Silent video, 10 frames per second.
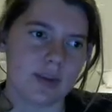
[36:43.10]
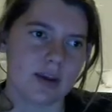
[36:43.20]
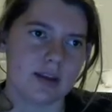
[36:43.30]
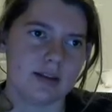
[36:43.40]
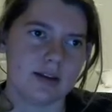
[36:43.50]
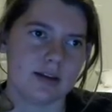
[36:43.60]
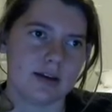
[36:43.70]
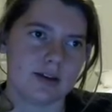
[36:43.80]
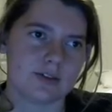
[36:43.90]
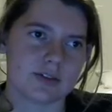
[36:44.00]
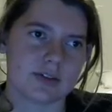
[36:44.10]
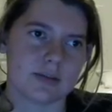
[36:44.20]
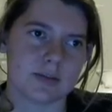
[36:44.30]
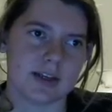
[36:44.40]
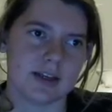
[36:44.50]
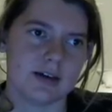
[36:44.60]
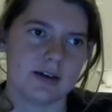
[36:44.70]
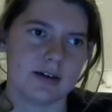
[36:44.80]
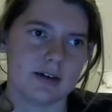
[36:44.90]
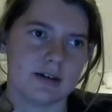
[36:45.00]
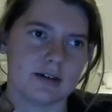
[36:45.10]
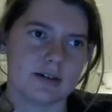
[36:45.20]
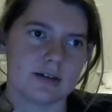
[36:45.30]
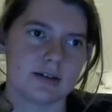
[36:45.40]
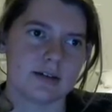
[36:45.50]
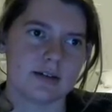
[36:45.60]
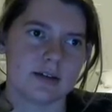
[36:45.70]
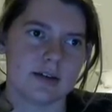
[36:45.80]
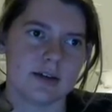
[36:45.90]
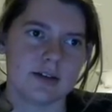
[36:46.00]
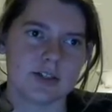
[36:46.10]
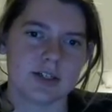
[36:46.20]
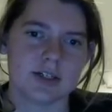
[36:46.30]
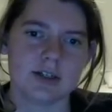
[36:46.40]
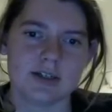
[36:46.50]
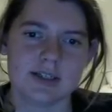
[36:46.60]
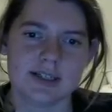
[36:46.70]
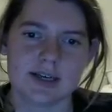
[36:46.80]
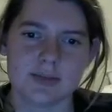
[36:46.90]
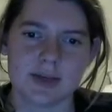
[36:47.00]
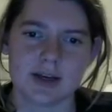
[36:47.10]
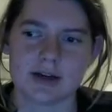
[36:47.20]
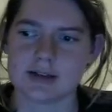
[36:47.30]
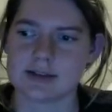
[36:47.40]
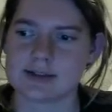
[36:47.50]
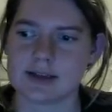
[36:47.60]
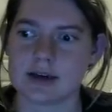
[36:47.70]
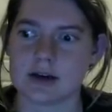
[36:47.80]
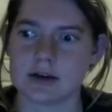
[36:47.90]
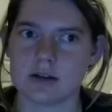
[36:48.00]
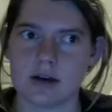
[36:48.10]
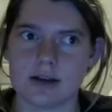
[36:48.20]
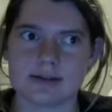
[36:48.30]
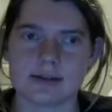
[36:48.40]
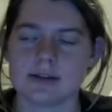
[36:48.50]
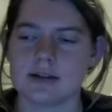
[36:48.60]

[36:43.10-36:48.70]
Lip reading: And then I'll just cut here and turn down my hardness like a lot.